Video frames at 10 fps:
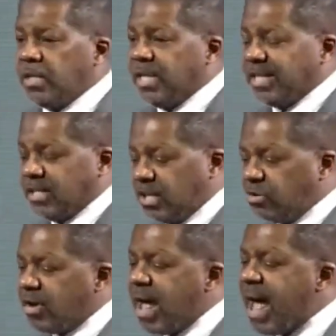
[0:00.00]
that the
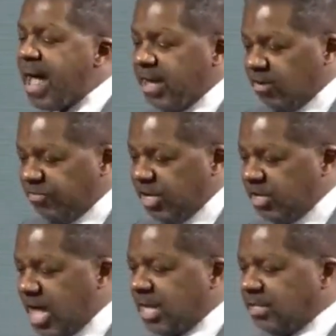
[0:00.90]
cry of
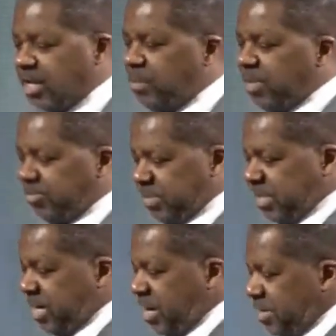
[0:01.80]
it had come up to
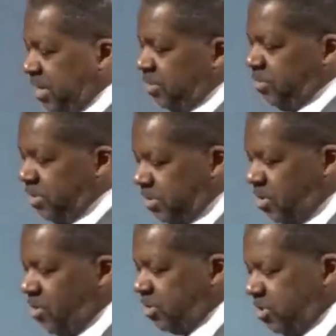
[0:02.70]
God. In other words, all the